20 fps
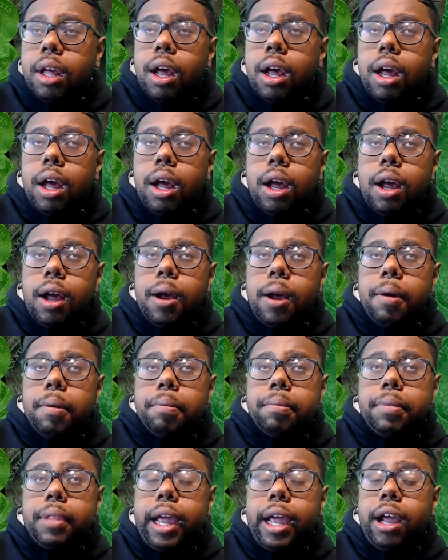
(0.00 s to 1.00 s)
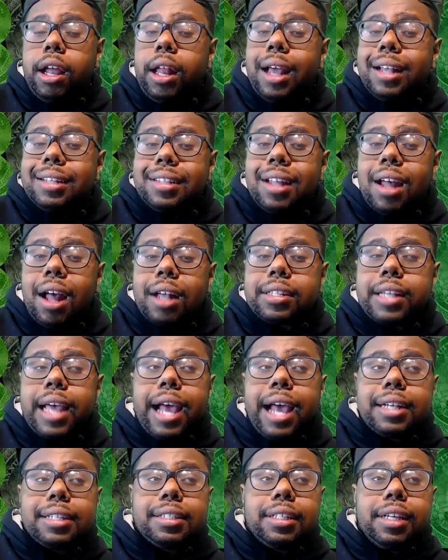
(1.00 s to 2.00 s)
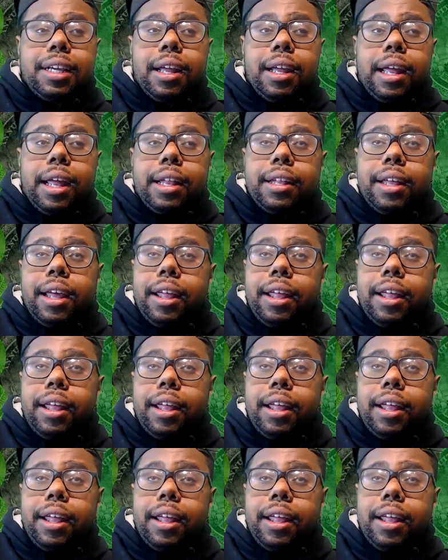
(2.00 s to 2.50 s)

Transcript: The airline stocks actually,